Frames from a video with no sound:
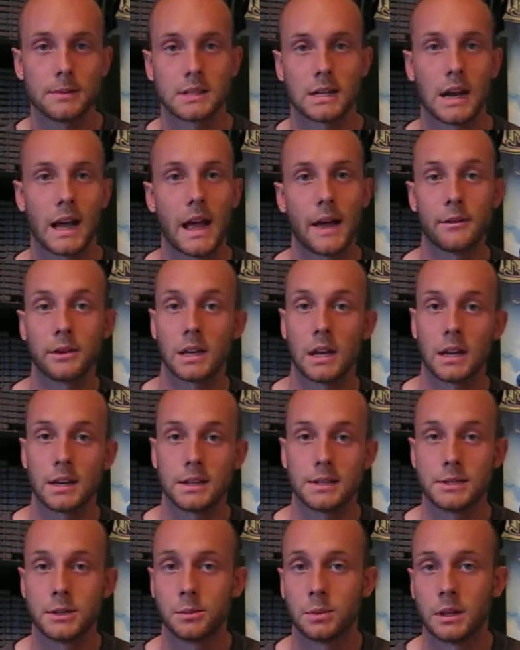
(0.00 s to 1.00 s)
and I haven't got any
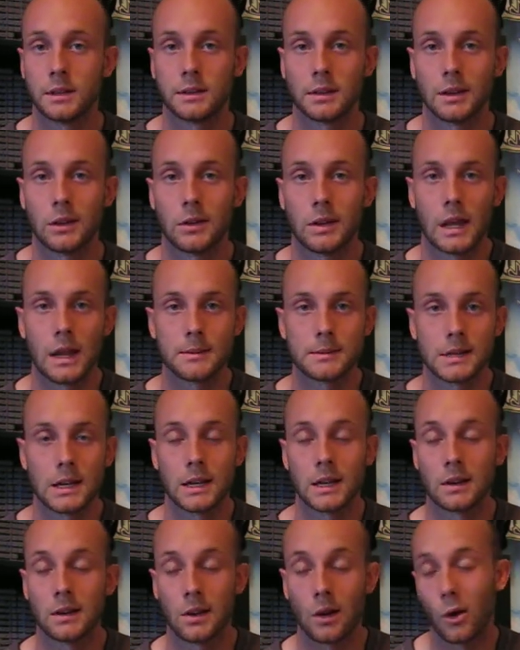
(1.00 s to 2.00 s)
Super Nintendo games
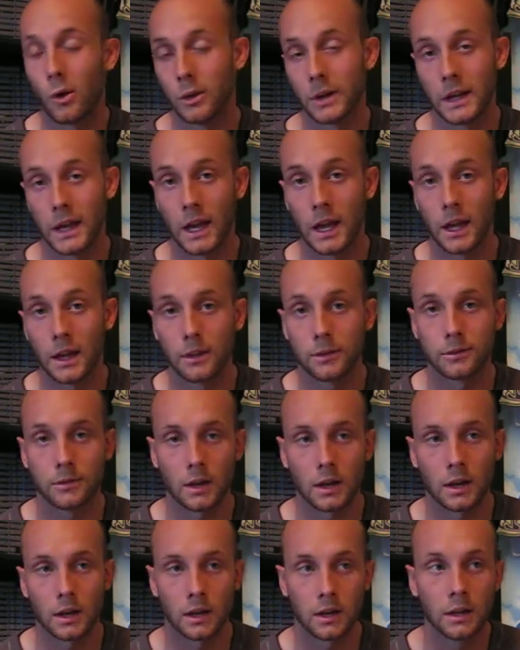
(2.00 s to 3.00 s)
I didn't already
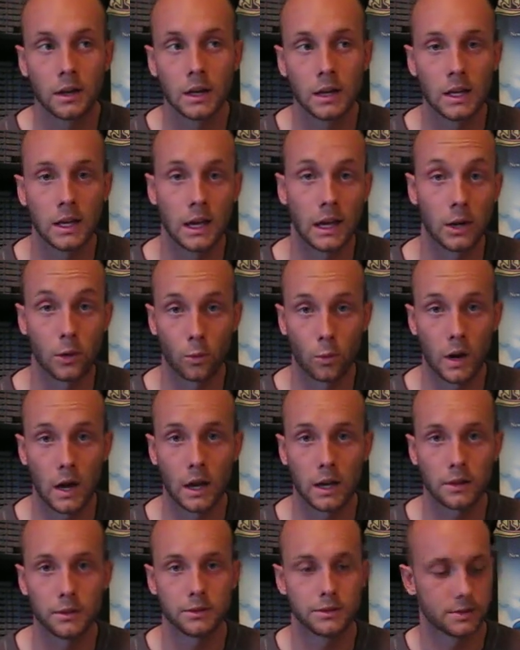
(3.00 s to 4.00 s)
have in a while.